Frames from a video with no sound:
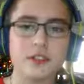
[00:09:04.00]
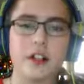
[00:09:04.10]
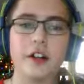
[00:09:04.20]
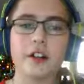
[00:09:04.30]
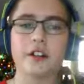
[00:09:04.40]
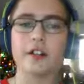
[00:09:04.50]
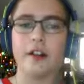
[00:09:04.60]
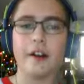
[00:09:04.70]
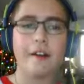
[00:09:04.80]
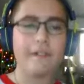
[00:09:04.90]
Monk uh,
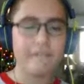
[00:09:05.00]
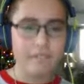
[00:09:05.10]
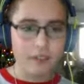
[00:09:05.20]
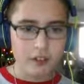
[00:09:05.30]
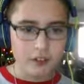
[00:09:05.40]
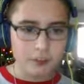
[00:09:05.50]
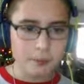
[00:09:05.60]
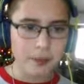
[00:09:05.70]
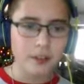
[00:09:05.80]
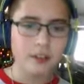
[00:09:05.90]

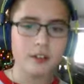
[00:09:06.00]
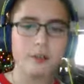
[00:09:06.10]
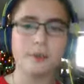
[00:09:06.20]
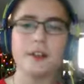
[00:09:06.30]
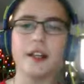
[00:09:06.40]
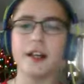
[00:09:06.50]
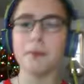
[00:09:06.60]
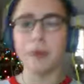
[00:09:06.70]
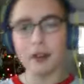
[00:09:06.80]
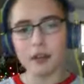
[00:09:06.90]
male, banana
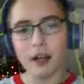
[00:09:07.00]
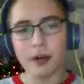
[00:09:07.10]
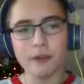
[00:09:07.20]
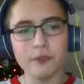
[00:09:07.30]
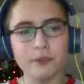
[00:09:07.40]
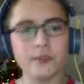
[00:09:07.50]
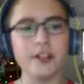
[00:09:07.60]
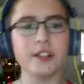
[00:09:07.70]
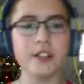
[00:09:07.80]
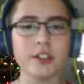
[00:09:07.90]
male outfit.
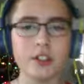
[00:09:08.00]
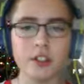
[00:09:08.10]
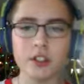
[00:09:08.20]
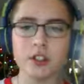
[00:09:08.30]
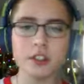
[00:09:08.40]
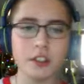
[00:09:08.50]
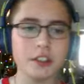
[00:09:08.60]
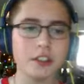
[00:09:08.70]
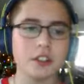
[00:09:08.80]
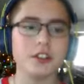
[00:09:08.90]
So let's
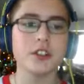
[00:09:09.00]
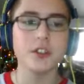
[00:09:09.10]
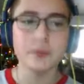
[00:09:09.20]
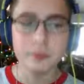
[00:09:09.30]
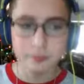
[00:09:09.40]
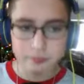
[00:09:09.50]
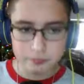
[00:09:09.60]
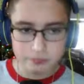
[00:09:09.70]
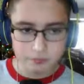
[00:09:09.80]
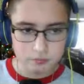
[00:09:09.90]
just
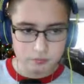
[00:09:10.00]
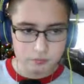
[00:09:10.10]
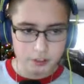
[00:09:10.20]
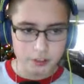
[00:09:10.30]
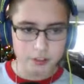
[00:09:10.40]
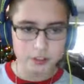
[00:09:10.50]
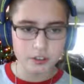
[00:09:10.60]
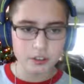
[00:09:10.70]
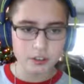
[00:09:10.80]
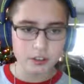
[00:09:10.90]
let's just
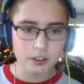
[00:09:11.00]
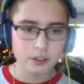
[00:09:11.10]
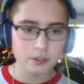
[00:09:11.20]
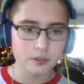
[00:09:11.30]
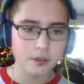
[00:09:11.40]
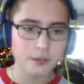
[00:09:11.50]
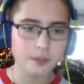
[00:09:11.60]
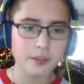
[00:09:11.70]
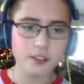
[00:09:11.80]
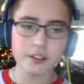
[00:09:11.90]

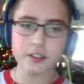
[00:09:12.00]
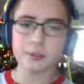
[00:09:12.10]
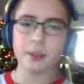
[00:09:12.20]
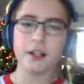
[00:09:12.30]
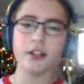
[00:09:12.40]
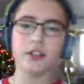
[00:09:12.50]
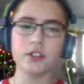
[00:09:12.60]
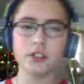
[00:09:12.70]
let's just pay out.